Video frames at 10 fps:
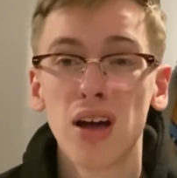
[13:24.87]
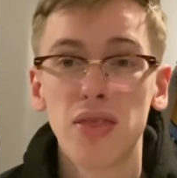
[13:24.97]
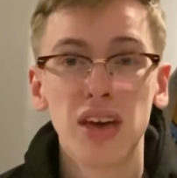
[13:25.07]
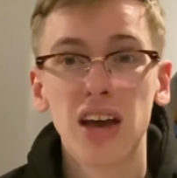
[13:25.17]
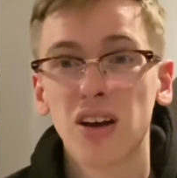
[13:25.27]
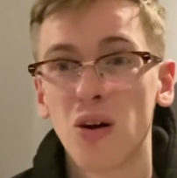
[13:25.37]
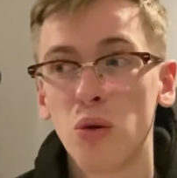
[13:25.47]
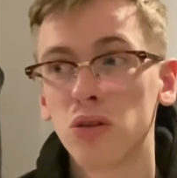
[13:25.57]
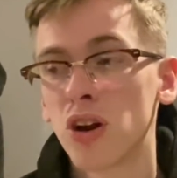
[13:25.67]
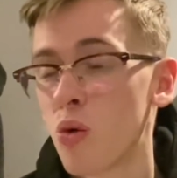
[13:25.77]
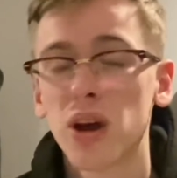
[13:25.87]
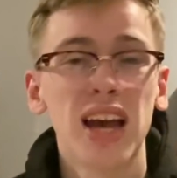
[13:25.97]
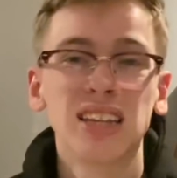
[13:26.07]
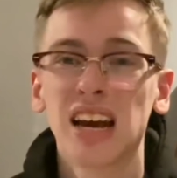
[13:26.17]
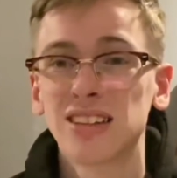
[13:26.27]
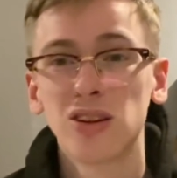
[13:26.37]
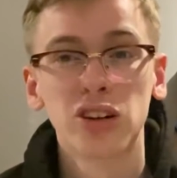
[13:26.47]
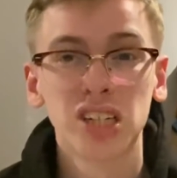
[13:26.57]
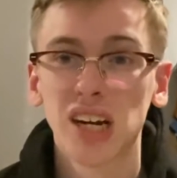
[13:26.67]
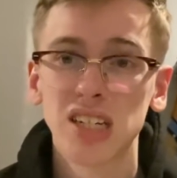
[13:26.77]
their goal. And okay, they had a lot of
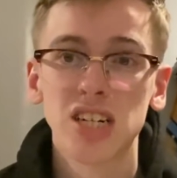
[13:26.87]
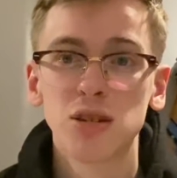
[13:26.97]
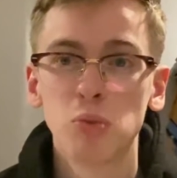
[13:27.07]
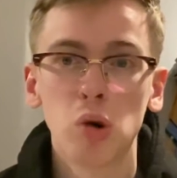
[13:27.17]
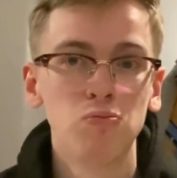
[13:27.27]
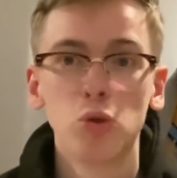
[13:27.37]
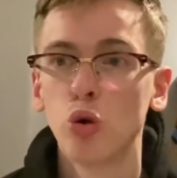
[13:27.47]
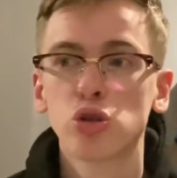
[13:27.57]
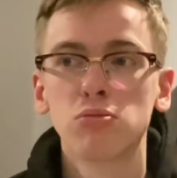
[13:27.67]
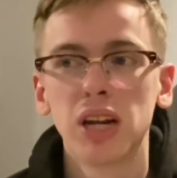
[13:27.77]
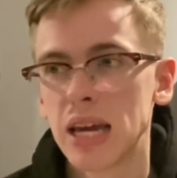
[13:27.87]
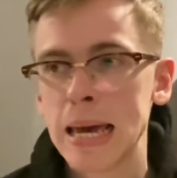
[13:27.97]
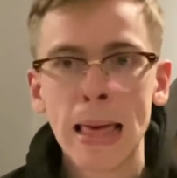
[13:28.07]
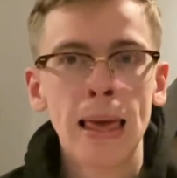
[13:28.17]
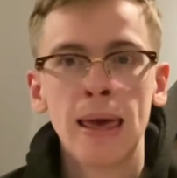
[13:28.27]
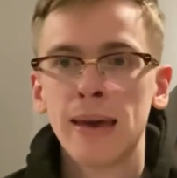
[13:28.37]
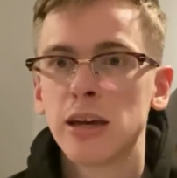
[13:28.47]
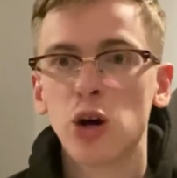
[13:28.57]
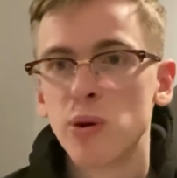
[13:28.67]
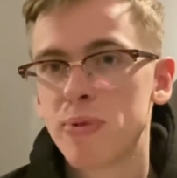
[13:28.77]
chances, but ultimately,
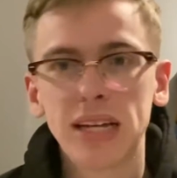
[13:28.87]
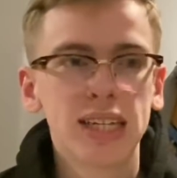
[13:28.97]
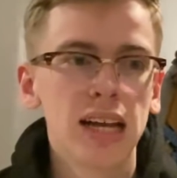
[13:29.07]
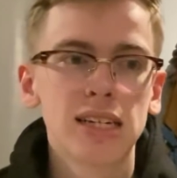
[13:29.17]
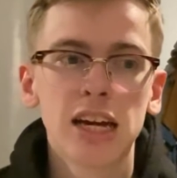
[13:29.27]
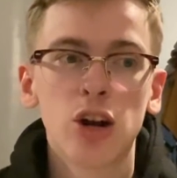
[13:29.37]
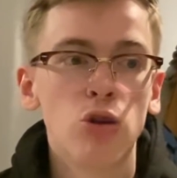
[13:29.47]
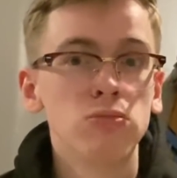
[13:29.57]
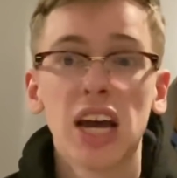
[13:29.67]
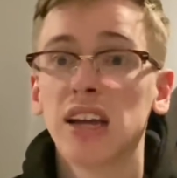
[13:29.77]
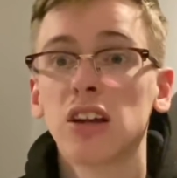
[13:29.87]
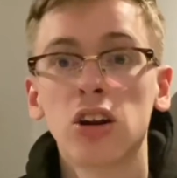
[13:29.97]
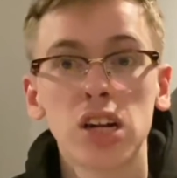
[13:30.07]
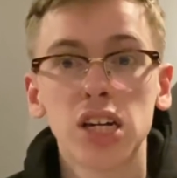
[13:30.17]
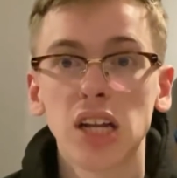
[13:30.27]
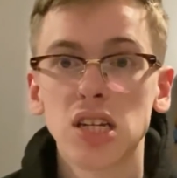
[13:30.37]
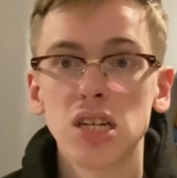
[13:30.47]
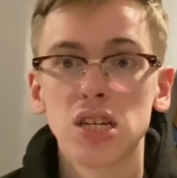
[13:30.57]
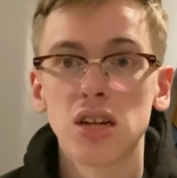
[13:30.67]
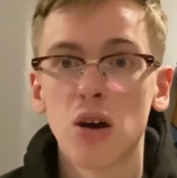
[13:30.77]
we beat Chelsea at home. They had a lot of
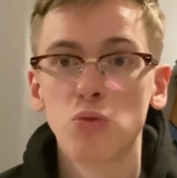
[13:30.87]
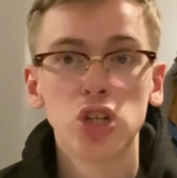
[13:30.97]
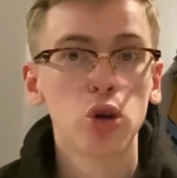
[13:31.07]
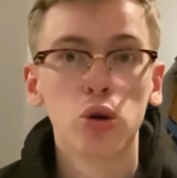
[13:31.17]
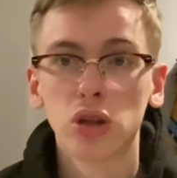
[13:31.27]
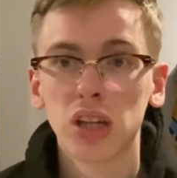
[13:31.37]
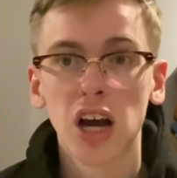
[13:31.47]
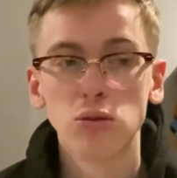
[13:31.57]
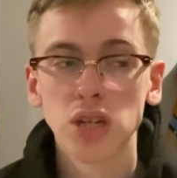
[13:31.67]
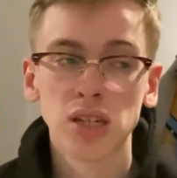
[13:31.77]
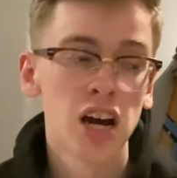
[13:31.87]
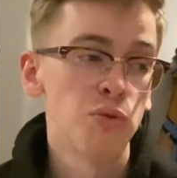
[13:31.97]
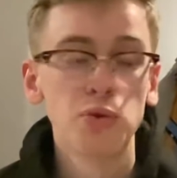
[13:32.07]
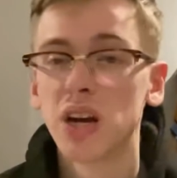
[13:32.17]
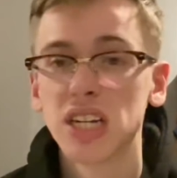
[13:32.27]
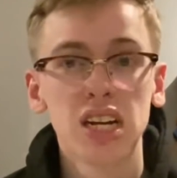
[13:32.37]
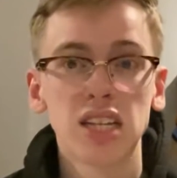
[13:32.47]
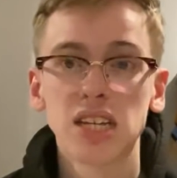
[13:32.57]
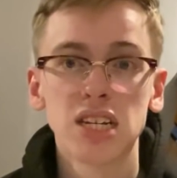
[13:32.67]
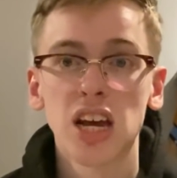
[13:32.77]
chances, and we scored on the counter-attack. We weren't sat
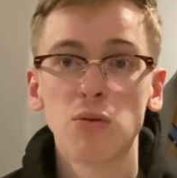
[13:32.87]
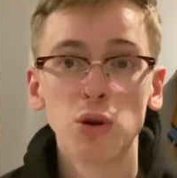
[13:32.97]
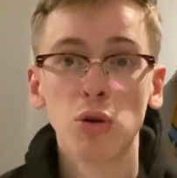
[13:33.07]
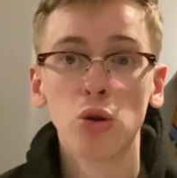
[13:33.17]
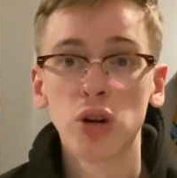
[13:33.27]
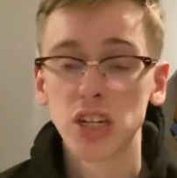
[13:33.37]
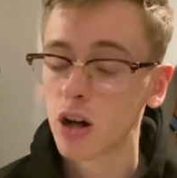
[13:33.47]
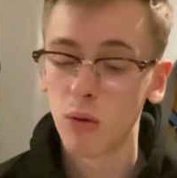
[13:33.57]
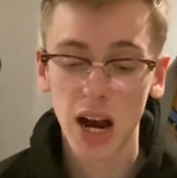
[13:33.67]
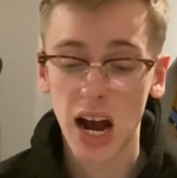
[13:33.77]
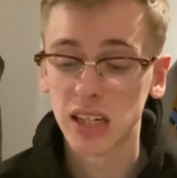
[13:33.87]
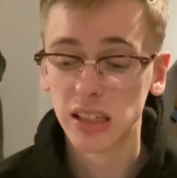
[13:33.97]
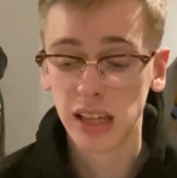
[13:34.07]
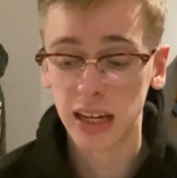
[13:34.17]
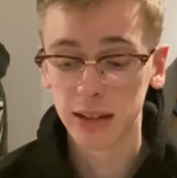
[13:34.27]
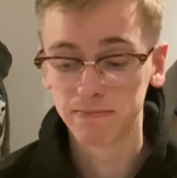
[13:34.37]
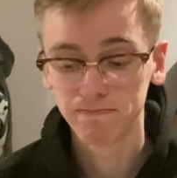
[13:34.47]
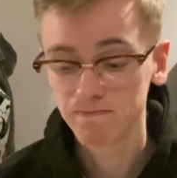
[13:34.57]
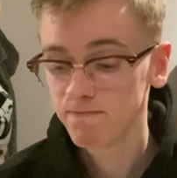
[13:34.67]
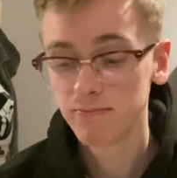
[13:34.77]
here saying we were lucky. So I actually think
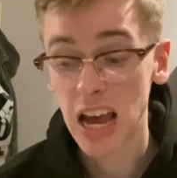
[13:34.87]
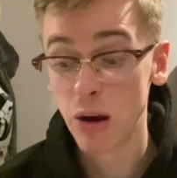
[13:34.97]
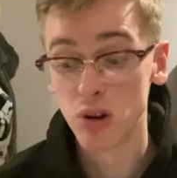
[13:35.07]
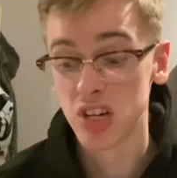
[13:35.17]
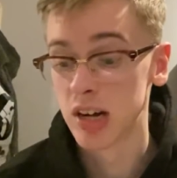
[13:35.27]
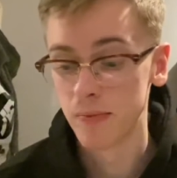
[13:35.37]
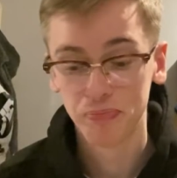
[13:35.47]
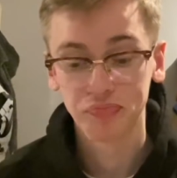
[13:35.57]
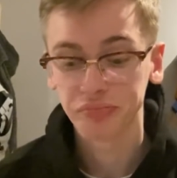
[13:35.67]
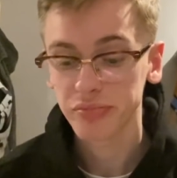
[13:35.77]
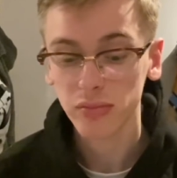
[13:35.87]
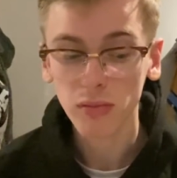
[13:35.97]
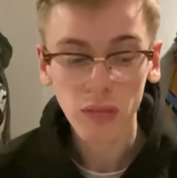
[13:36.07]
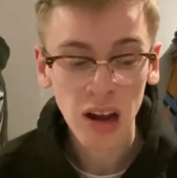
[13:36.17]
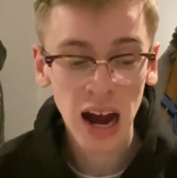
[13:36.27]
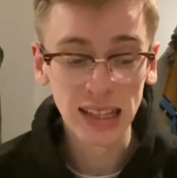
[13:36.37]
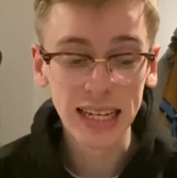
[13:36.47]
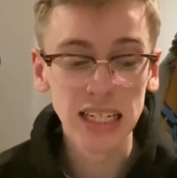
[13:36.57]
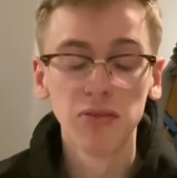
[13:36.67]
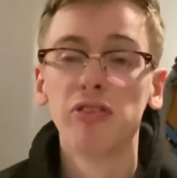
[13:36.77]
it was a
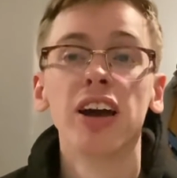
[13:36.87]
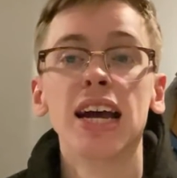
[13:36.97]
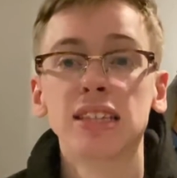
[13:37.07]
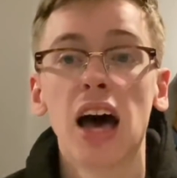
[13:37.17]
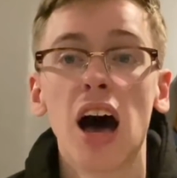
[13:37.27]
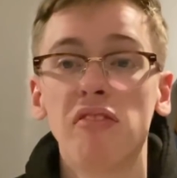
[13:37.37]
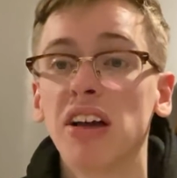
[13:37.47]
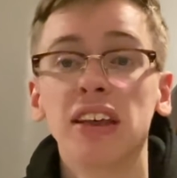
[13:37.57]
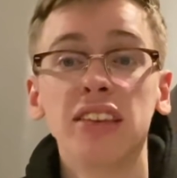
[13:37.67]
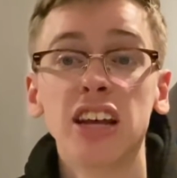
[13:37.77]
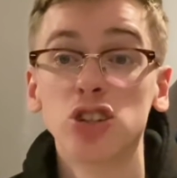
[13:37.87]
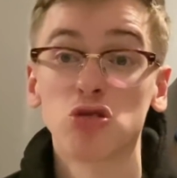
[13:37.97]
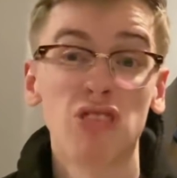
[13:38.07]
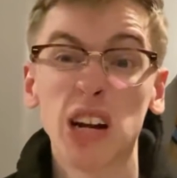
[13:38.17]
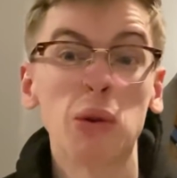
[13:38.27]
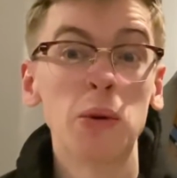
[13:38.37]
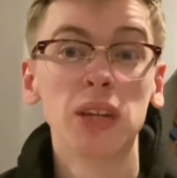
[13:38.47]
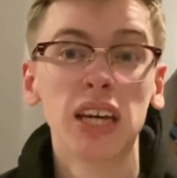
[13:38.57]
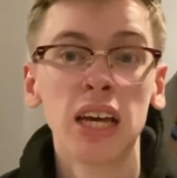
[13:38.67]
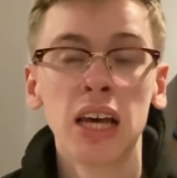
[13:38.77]
decent first half, and then they just ran away with it.